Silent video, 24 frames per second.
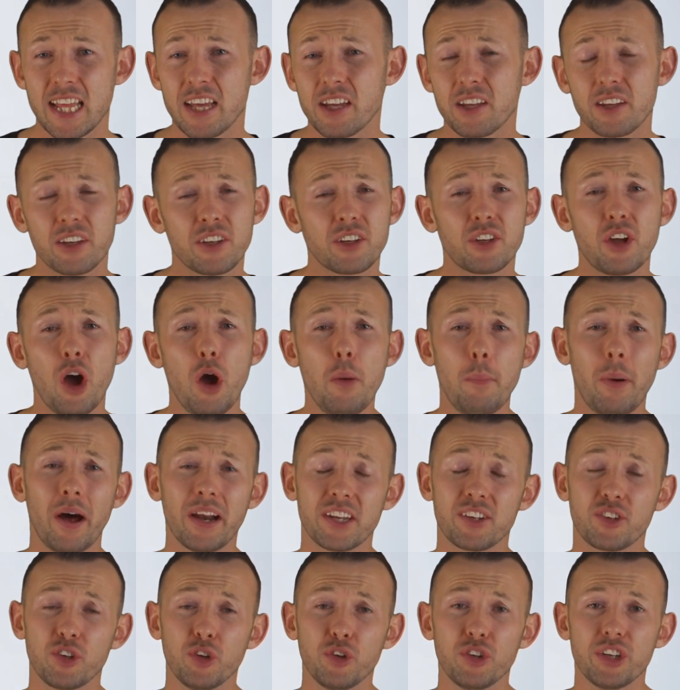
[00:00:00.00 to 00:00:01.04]
that go by
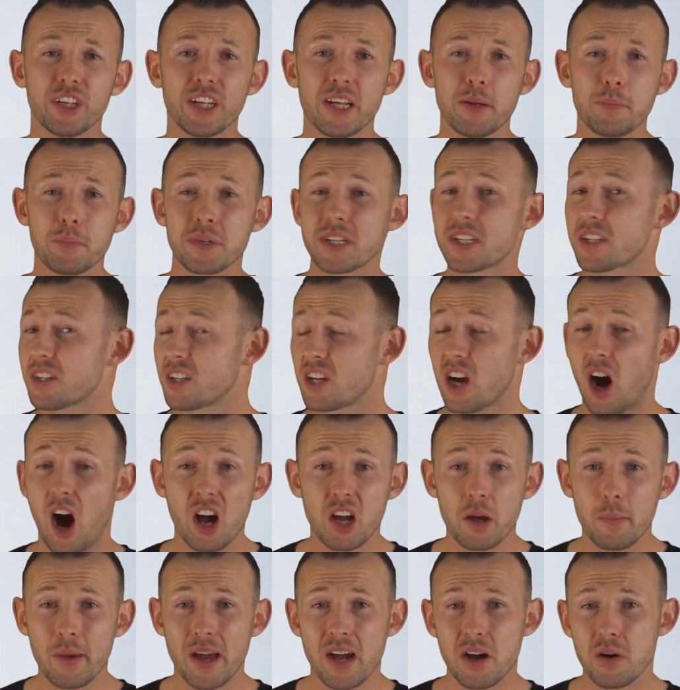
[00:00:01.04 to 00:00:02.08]
the pseudonyms
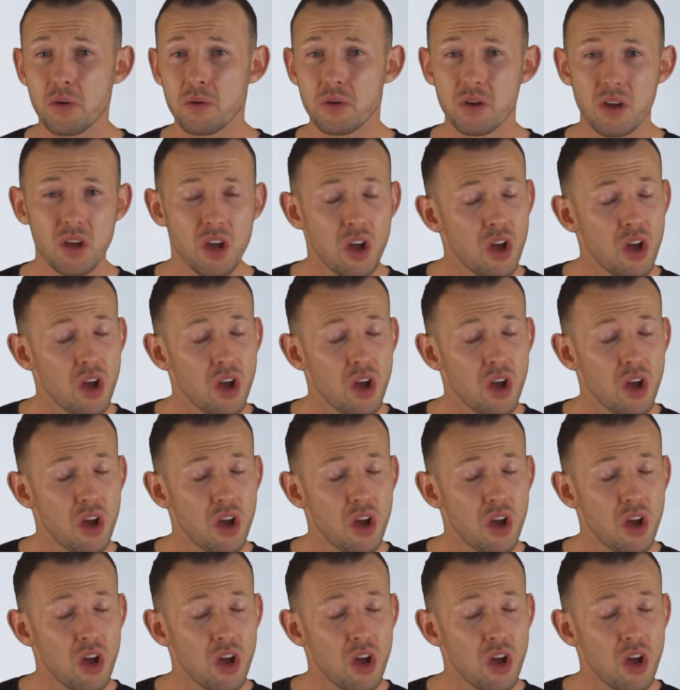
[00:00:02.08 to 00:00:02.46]
Gargamel,